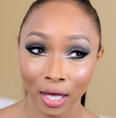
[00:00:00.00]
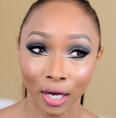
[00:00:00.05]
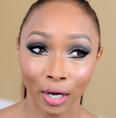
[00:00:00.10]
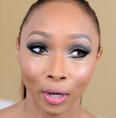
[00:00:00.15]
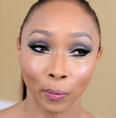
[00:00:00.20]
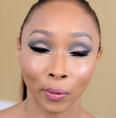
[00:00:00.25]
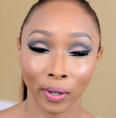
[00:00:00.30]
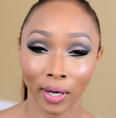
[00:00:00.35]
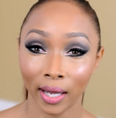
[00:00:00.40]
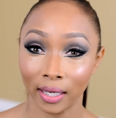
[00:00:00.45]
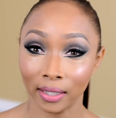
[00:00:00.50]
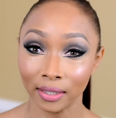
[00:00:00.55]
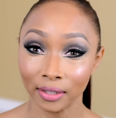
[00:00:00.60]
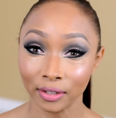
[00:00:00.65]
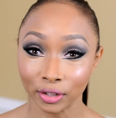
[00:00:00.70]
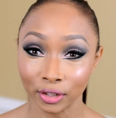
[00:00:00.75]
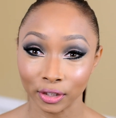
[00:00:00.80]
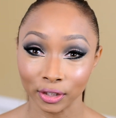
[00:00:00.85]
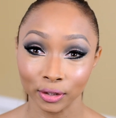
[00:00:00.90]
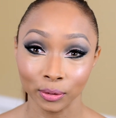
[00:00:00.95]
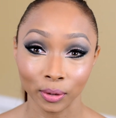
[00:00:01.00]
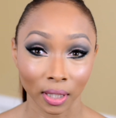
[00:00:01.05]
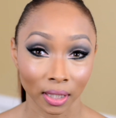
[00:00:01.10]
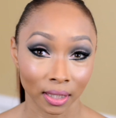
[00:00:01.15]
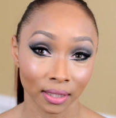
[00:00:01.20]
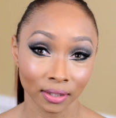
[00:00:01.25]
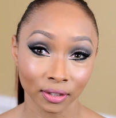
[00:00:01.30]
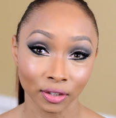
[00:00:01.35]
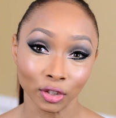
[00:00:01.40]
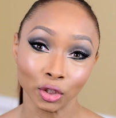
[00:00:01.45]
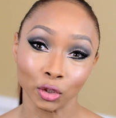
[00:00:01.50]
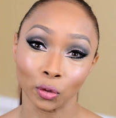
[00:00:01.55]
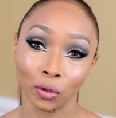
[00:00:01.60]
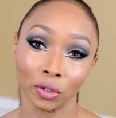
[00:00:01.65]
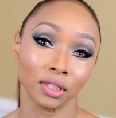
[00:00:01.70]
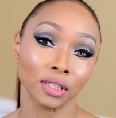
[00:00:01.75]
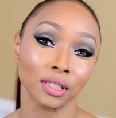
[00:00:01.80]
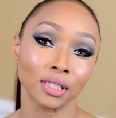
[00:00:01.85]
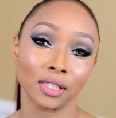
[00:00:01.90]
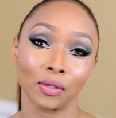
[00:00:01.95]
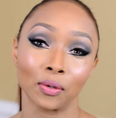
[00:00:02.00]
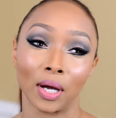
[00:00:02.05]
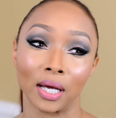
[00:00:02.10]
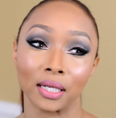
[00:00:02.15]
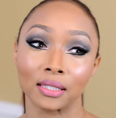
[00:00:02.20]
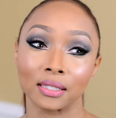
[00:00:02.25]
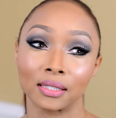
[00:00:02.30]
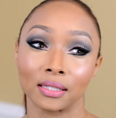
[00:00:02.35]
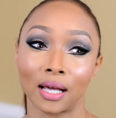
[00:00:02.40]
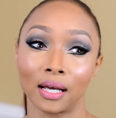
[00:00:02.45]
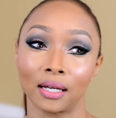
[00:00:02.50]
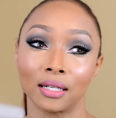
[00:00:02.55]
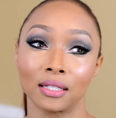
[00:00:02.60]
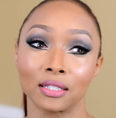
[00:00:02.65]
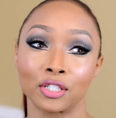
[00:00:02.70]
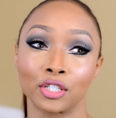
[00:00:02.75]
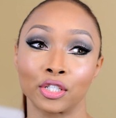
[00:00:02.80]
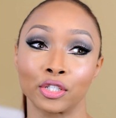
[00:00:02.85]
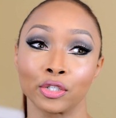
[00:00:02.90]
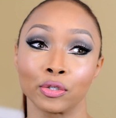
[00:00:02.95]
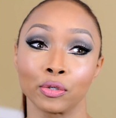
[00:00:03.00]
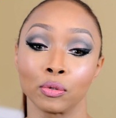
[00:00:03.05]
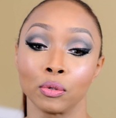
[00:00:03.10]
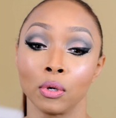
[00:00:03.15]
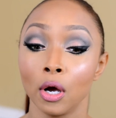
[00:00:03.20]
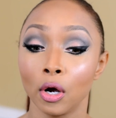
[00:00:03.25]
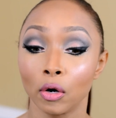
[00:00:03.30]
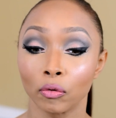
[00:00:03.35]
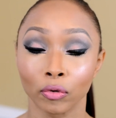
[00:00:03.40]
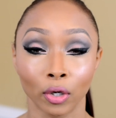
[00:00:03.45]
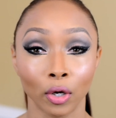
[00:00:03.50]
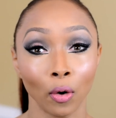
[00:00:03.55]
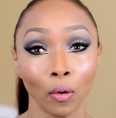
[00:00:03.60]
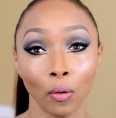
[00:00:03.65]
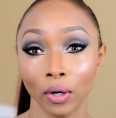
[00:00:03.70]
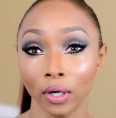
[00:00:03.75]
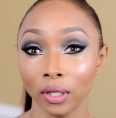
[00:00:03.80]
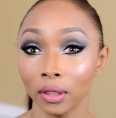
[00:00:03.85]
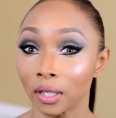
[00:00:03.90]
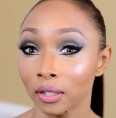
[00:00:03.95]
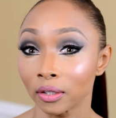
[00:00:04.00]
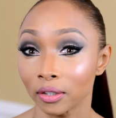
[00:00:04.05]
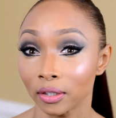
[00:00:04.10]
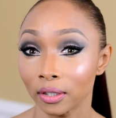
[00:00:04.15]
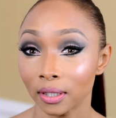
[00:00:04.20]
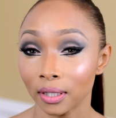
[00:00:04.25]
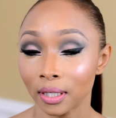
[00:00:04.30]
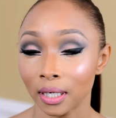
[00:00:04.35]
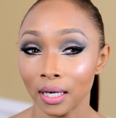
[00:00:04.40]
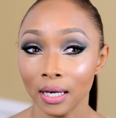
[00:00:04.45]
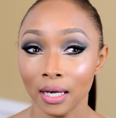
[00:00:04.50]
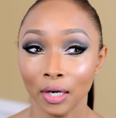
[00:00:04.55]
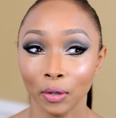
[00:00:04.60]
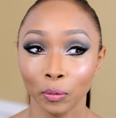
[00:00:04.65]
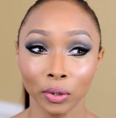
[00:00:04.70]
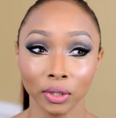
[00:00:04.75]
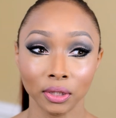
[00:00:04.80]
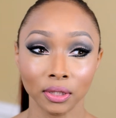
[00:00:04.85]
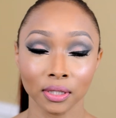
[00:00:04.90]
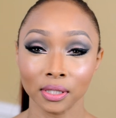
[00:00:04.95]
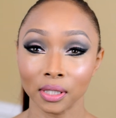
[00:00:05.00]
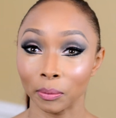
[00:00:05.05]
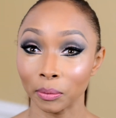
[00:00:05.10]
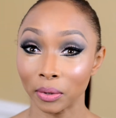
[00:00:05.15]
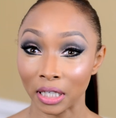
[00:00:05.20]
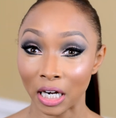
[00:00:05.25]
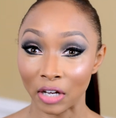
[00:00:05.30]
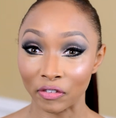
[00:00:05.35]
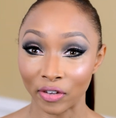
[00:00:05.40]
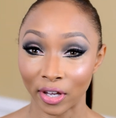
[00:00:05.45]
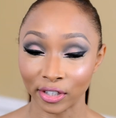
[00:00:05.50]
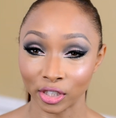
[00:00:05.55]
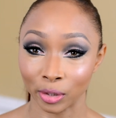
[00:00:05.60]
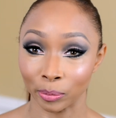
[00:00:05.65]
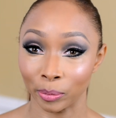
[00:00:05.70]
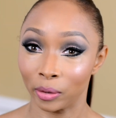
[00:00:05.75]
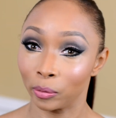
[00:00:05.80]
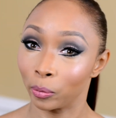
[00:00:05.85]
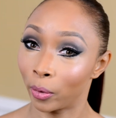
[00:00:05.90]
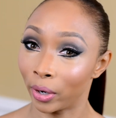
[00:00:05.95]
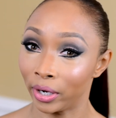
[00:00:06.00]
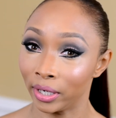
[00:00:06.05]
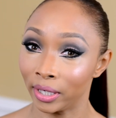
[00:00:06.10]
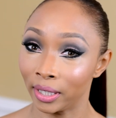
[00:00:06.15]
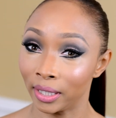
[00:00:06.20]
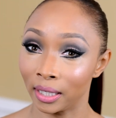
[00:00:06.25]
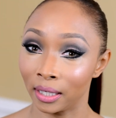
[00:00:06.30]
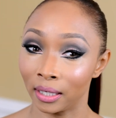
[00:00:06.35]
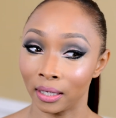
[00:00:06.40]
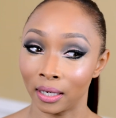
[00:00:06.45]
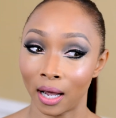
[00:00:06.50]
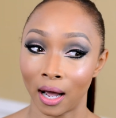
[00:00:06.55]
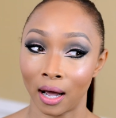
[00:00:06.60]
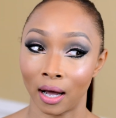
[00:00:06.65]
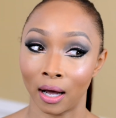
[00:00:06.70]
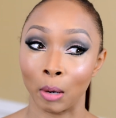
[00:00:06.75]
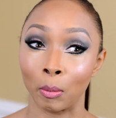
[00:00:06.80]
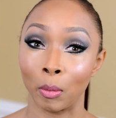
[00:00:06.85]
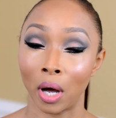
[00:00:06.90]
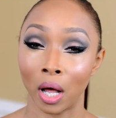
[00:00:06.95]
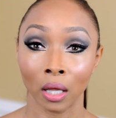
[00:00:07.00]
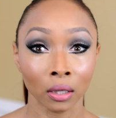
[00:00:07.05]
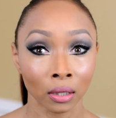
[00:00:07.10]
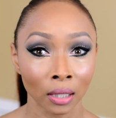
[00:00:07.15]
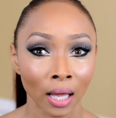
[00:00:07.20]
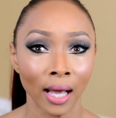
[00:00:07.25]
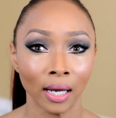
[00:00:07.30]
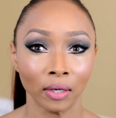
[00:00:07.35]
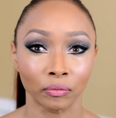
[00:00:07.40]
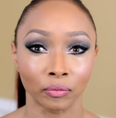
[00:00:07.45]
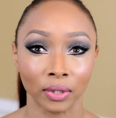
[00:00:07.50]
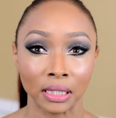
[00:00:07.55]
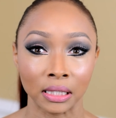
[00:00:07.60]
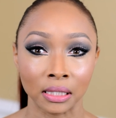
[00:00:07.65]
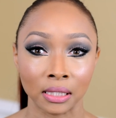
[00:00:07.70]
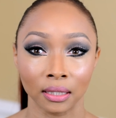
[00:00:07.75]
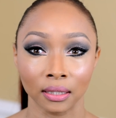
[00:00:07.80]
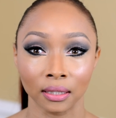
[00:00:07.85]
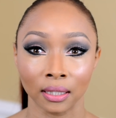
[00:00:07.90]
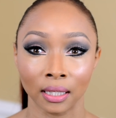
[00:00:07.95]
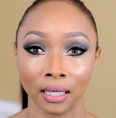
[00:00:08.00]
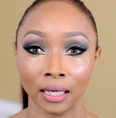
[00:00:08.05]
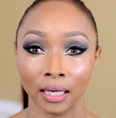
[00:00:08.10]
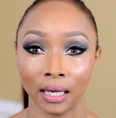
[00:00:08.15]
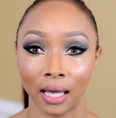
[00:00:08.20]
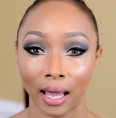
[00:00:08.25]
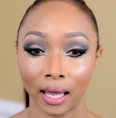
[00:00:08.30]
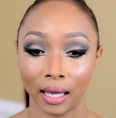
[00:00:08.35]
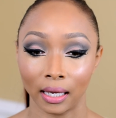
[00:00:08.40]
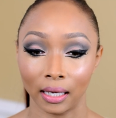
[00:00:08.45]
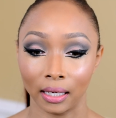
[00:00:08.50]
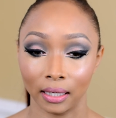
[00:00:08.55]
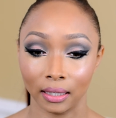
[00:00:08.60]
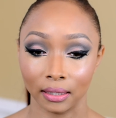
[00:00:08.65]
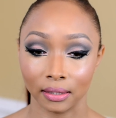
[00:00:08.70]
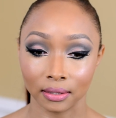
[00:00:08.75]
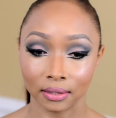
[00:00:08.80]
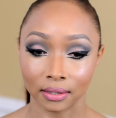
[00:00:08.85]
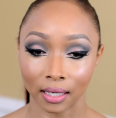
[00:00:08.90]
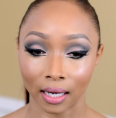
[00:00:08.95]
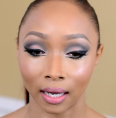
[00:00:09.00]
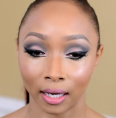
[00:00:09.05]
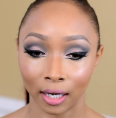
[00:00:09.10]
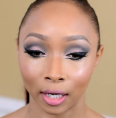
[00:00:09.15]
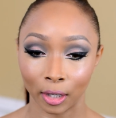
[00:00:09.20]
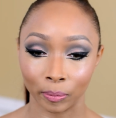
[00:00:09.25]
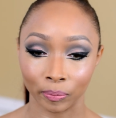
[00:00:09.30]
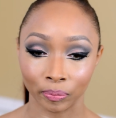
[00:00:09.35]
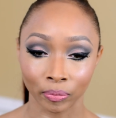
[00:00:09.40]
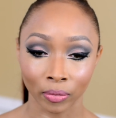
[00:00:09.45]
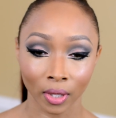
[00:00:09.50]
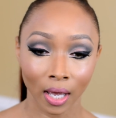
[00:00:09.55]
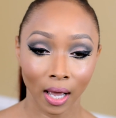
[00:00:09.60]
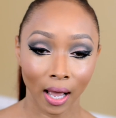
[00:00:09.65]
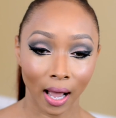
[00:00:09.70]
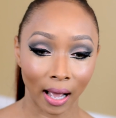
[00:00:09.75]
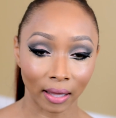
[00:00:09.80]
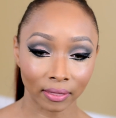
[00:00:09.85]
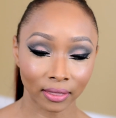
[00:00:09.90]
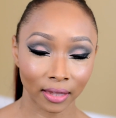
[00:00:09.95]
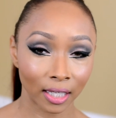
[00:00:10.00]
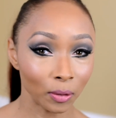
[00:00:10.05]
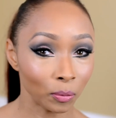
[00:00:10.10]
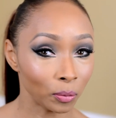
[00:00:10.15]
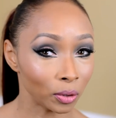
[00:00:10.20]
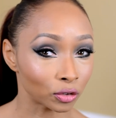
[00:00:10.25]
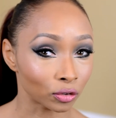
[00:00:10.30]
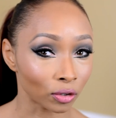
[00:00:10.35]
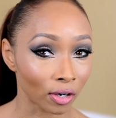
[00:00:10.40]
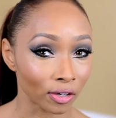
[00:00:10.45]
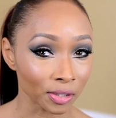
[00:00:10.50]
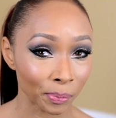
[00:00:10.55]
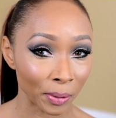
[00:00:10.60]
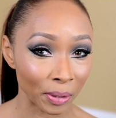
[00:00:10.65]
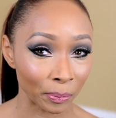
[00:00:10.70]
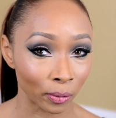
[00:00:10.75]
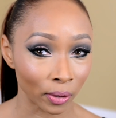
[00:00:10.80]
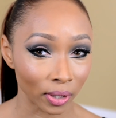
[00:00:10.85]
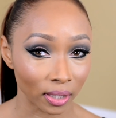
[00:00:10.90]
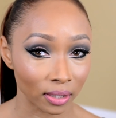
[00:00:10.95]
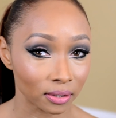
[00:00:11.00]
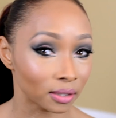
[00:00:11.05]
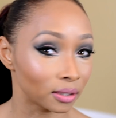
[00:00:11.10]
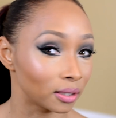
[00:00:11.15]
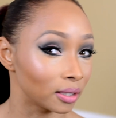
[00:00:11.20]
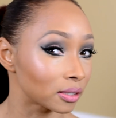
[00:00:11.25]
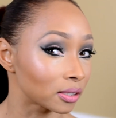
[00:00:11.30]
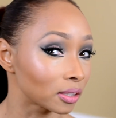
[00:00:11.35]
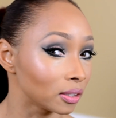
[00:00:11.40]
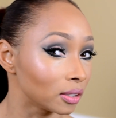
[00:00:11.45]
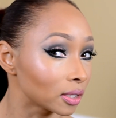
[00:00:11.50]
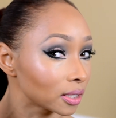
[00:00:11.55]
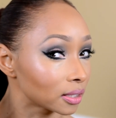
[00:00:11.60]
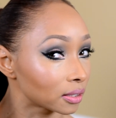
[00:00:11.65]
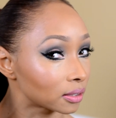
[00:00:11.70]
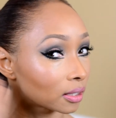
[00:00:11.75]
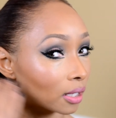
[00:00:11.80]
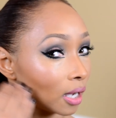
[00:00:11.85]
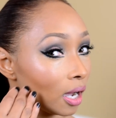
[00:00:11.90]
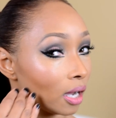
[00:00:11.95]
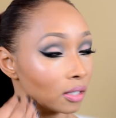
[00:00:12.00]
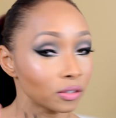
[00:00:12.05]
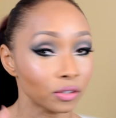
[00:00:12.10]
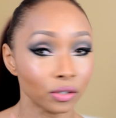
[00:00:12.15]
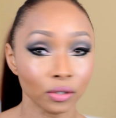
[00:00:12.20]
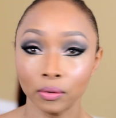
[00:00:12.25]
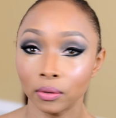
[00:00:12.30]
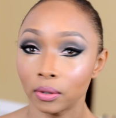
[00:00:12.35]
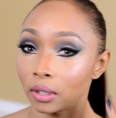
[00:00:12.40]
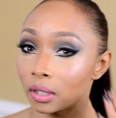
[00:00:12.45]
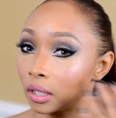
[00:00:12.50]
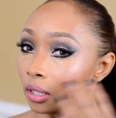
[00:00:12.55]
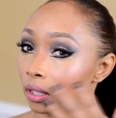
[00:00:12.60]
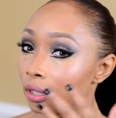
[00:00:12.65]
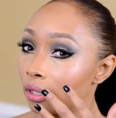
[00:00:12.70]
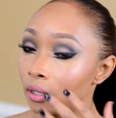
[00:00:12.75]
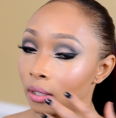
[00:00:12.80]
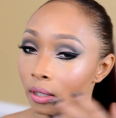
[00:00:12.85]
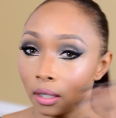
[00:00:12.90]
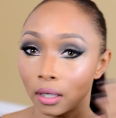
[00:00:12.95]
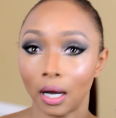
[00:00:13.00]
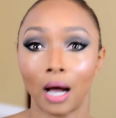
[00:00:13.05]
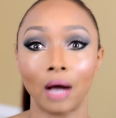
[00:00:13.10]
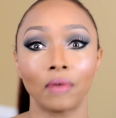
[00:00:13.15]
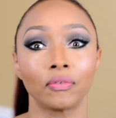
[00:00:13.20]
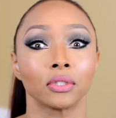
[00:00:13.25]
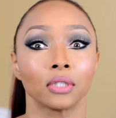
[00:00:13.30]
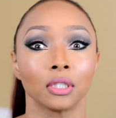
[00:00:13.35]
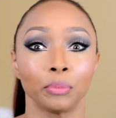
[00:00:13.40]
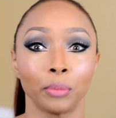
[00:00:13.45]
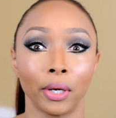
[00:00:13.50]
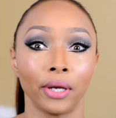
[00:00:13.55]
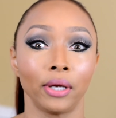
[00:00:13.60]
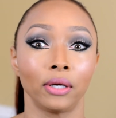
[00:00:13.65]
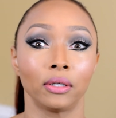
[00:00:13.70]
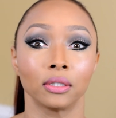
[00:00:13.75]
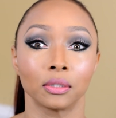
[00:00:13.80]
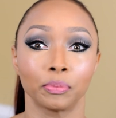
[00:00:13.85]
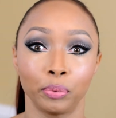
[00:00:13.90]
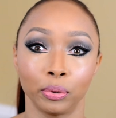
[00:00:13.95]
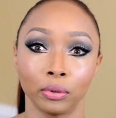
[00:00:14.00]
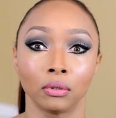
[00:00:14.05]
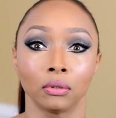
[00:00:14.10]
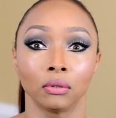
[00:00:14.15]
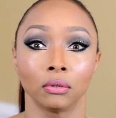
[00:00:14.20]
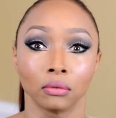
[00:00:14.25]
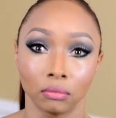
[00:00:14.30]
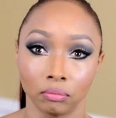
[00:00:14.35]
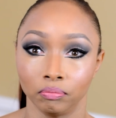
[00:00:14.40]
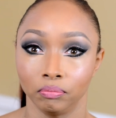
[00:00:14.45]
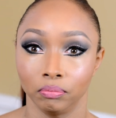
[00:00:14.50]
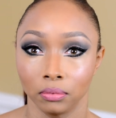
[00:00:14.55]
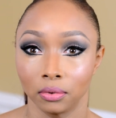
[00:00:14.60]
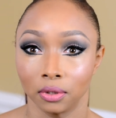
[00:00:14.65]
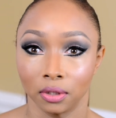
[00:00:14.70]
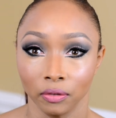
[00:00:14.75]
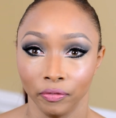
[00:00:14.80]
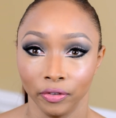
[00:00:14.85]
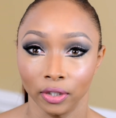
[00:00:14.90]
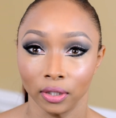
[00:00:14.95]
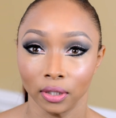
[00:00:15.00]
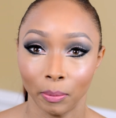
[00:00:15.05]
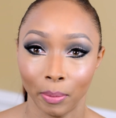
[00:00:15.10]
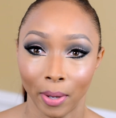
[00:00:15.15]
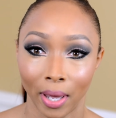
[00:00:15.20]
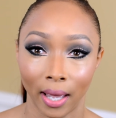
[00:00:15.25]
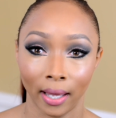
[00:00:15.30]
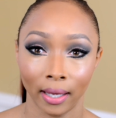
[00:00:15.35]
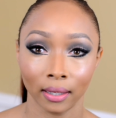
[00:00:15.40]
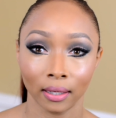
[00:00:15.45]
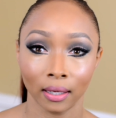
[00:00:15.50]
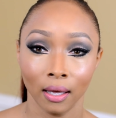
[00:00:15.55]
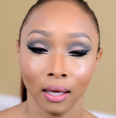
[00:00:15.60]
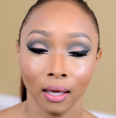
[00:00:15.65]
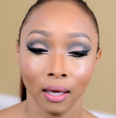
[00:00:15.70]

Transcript: We're headed to Augusta, Georgia, so I decided to record the look, which is something I've actually been wearing a lot recently. And I think what draws people into this look is the contour. Obviously, my hair is pulled severely back.